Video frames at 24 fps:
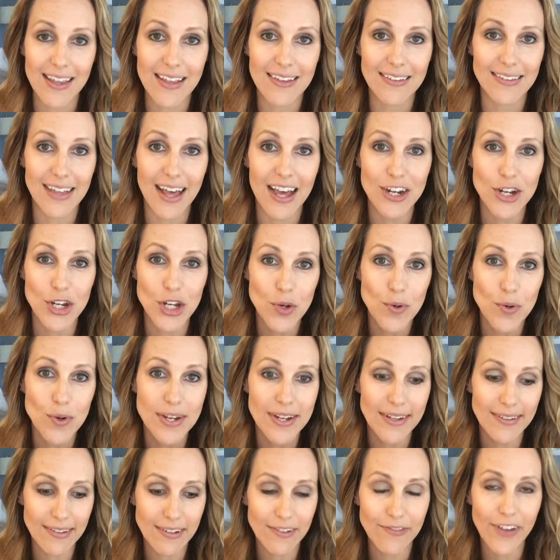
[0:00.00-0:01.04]
is that to
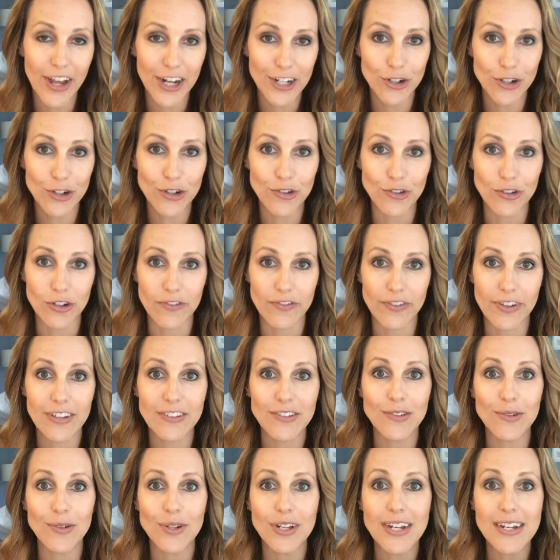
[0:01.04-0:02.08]
disinfect your
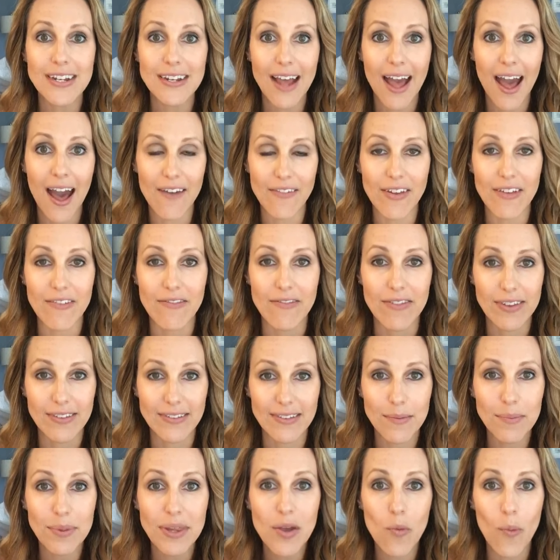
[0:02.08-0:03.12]
surface, you need to have it
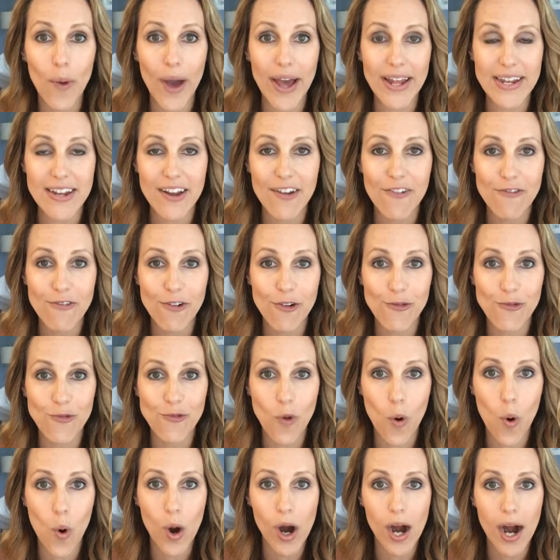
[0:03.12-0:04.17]
visibly wet for
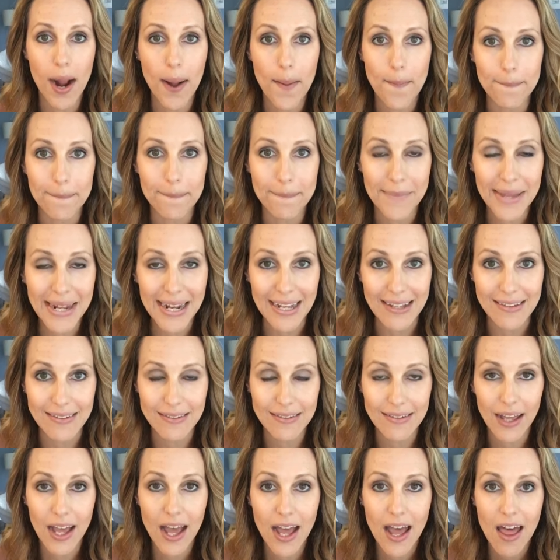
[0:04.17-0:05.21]
4
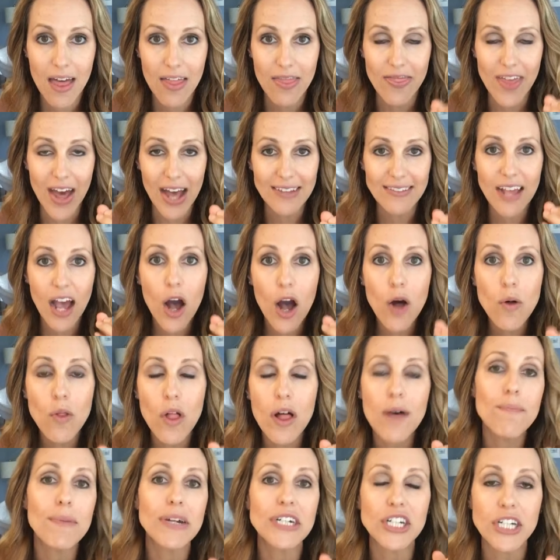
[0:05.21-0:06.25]
minutes. That's
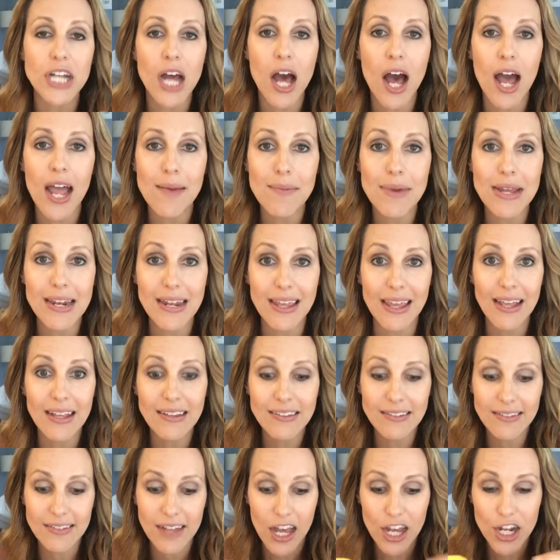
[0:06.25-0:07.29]
how much time it
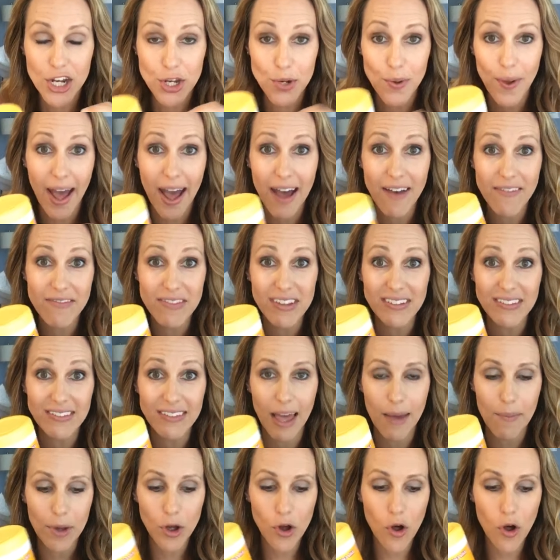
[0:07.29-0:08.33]
needs to have this
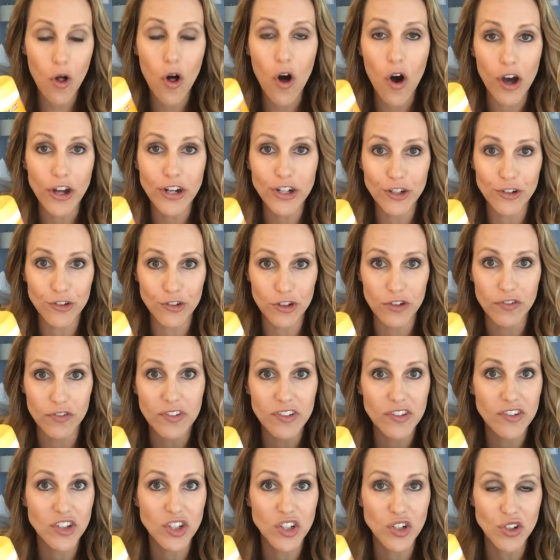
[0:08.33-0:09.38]
chemical on your
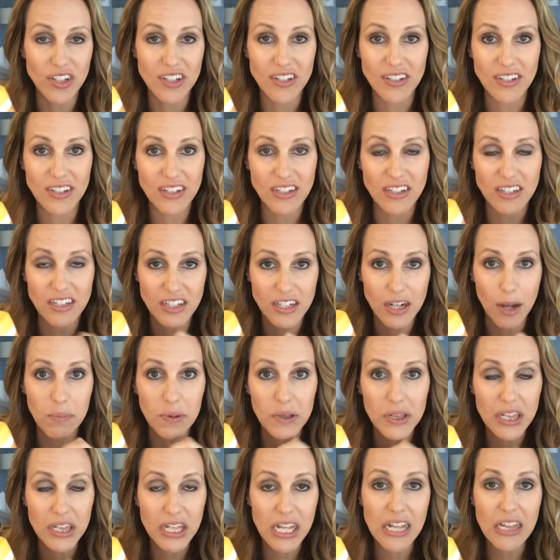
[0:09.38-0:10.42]
surface to
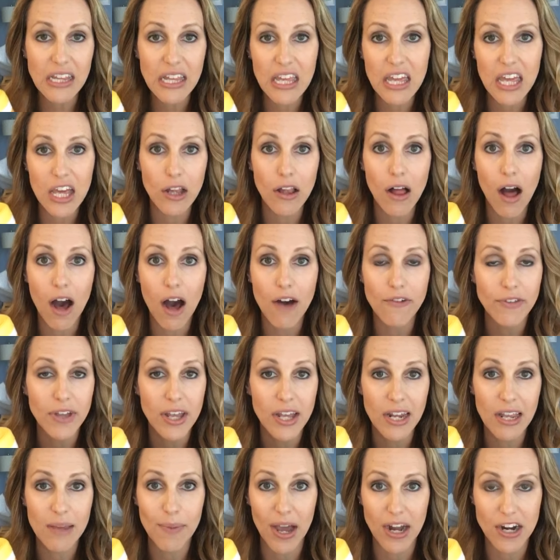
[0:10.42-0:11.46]
completely kill off
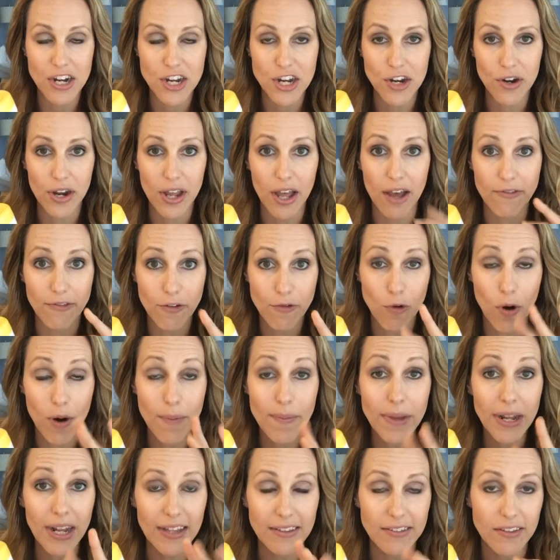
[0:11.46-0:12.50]
any bacteria for 4
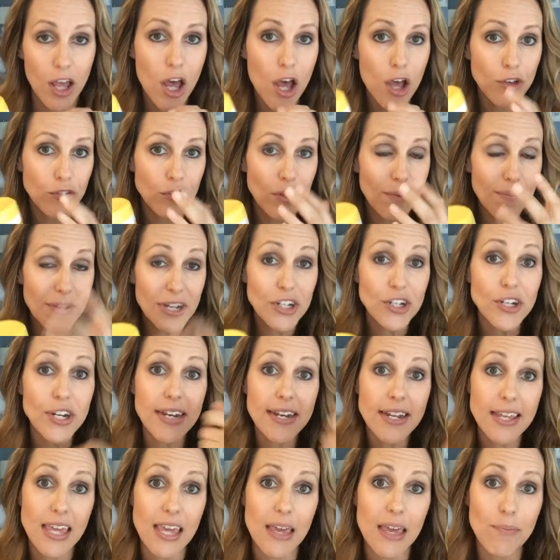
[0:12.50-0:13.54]
minutes. So it means you
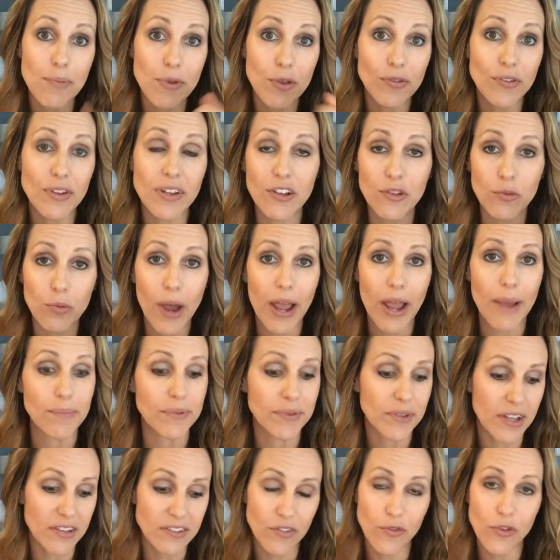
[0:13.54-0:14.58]
need to keep using these wipes,
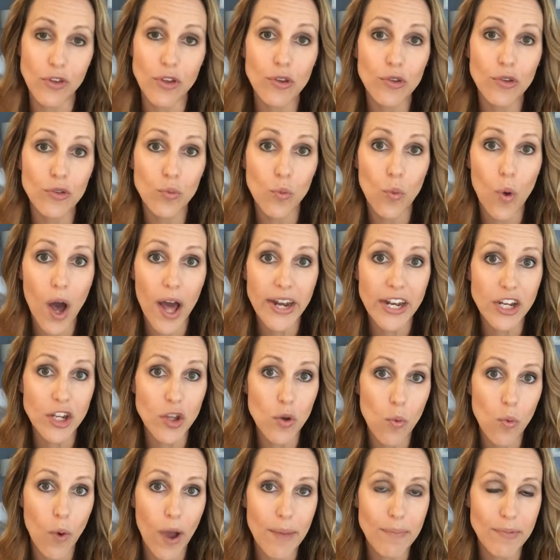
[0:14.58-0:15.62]
because if you use one and
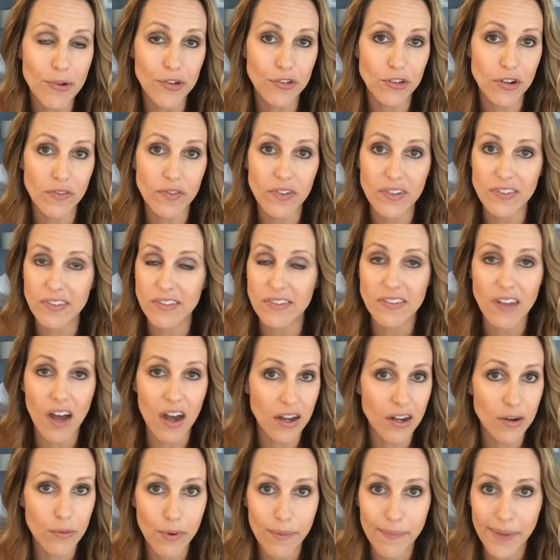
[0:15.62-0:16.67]
you wipe your surface, it's not
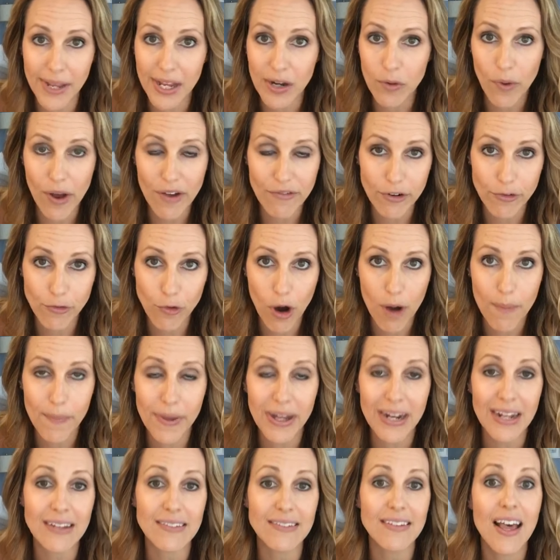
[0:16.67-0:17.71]
going to remain wet for 4
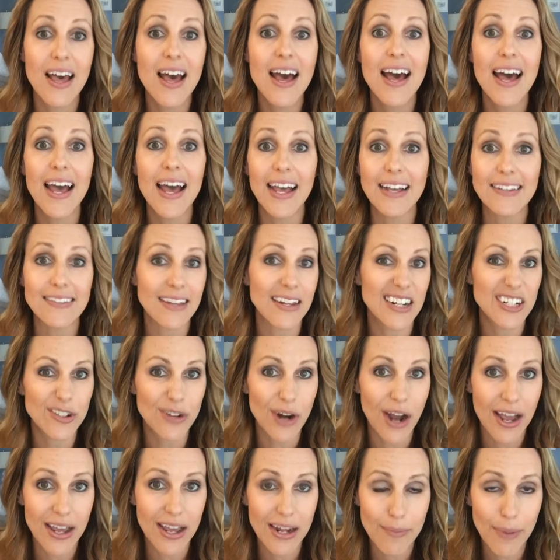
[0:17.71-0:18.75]
minutes. It's going to
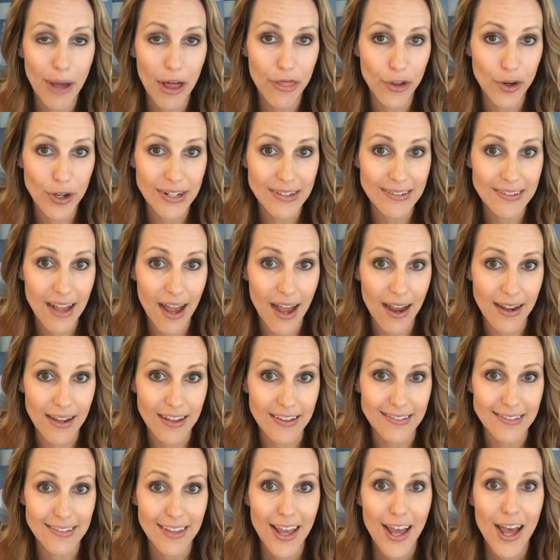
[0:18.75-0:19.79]
dry in about 30
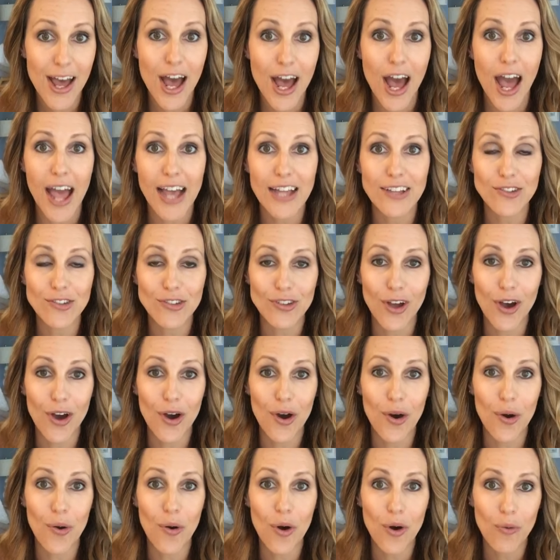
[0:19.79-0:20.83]
seconds. And
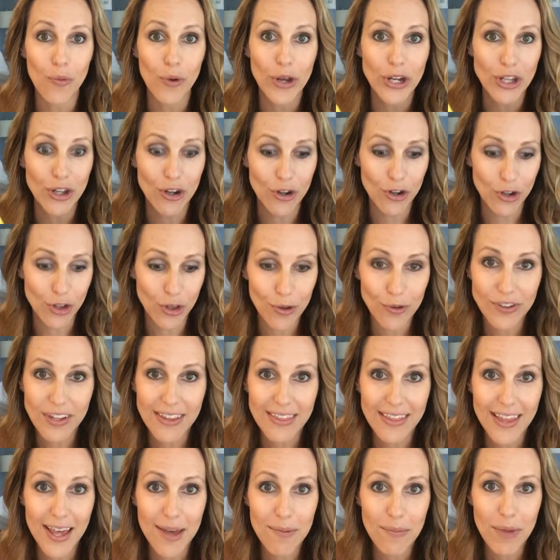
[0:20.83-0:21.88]
so when you're
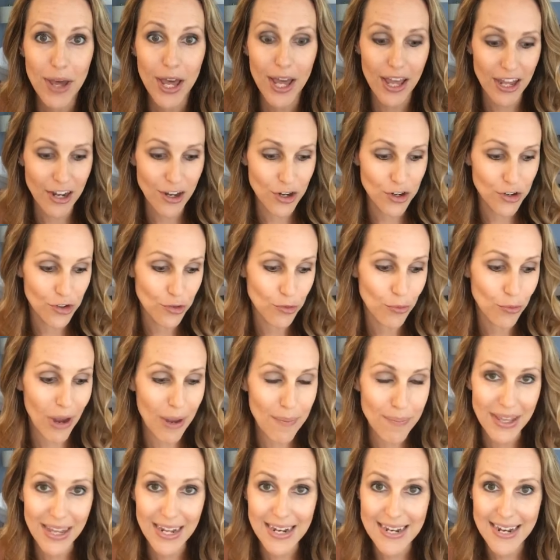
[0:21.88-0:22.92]
using them and you're just
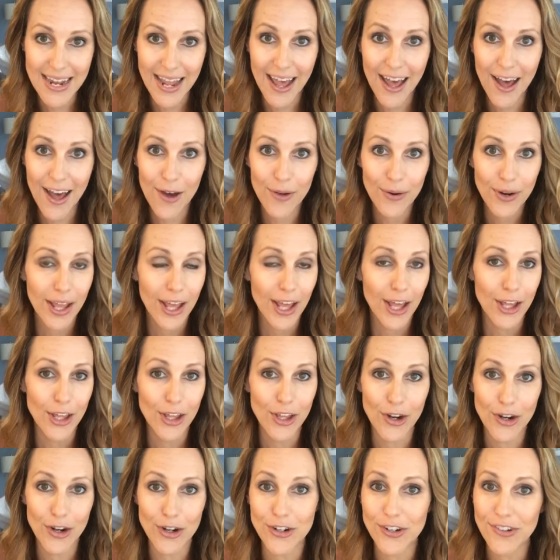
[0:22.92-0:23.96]
wiping it down,
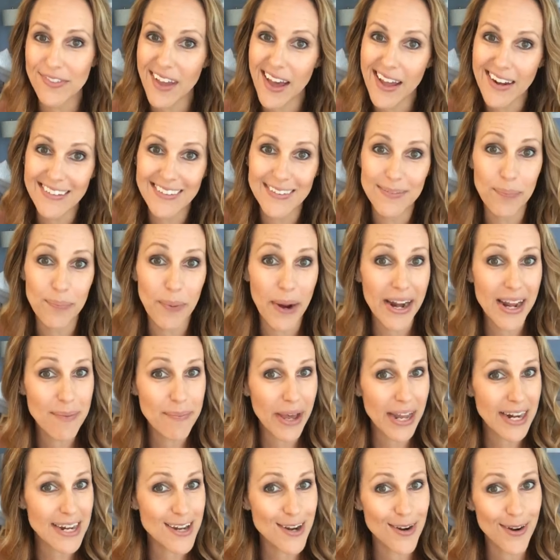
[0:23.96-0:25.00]
you're just kind of spreading
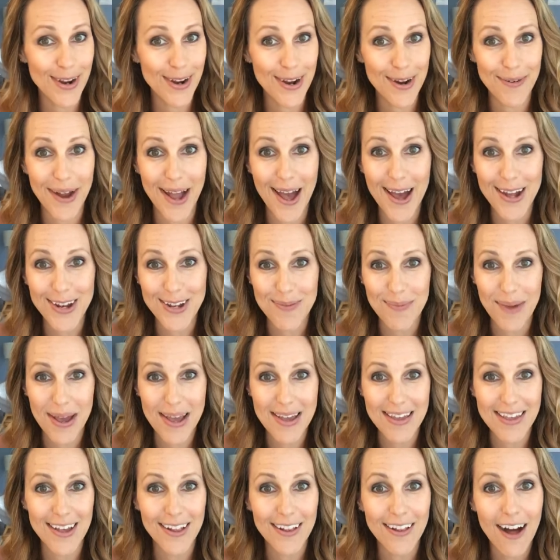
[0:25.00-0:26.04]
bacteria around. You
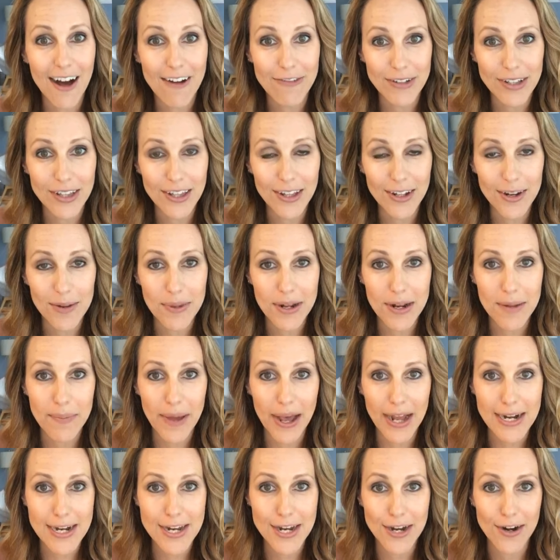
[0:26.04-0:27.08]
might kill off a little bit of
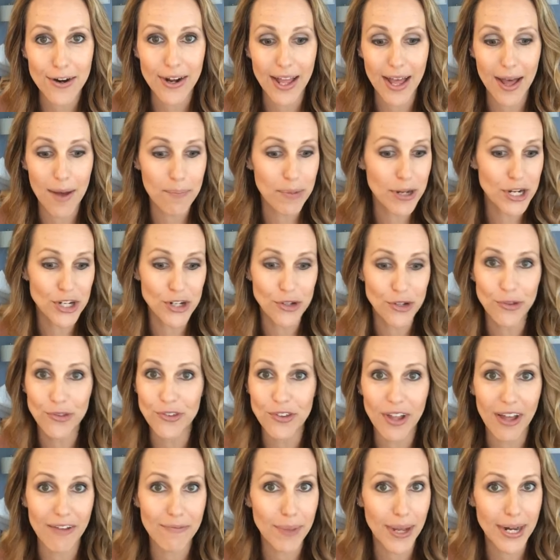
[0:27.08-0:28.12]
bacteria, but you
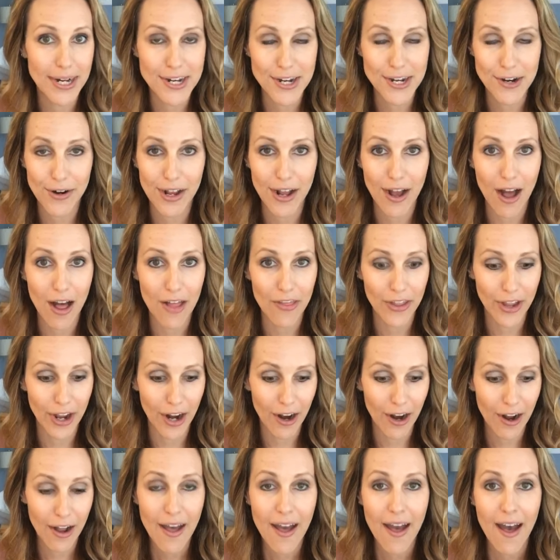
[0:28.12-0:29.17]
still have bacteria on
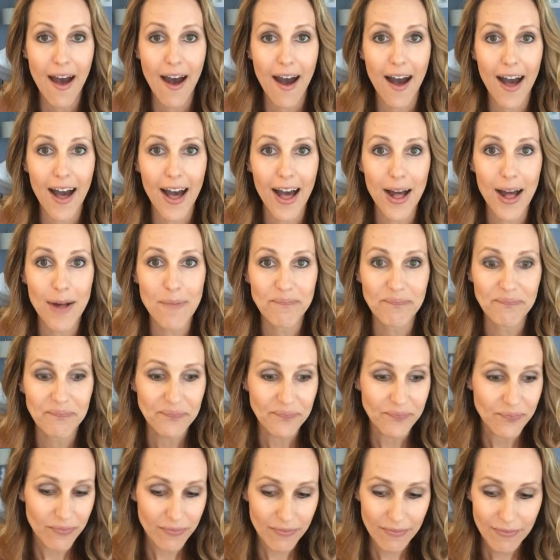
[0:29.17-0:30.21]
there.
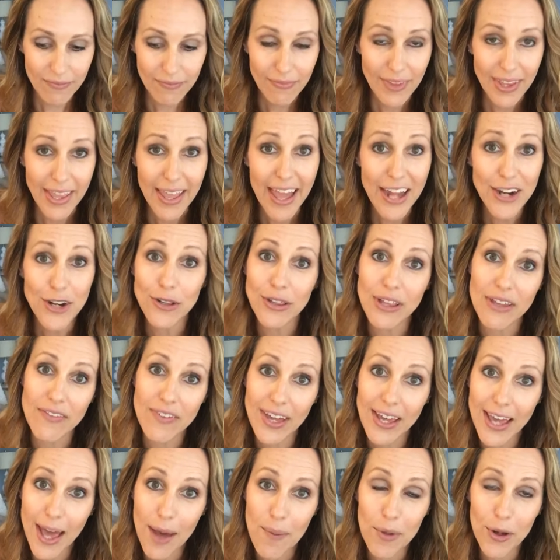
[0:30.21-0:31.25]
And you're leaving
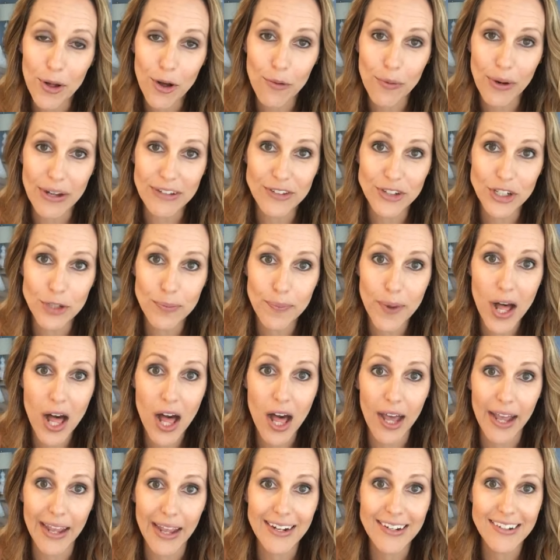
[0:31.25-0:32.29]
a chemical residue
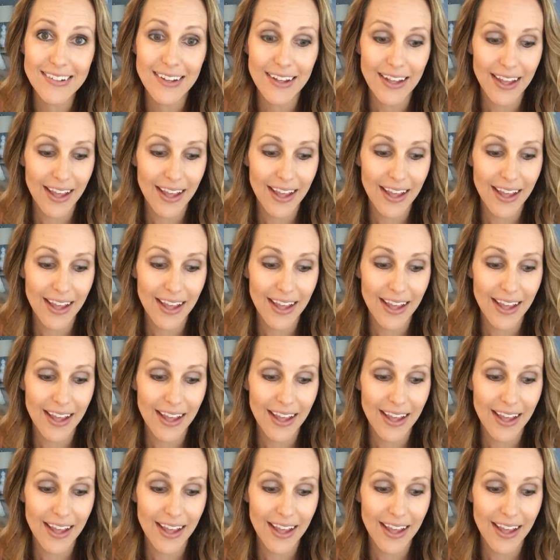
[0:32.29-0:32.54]
behind.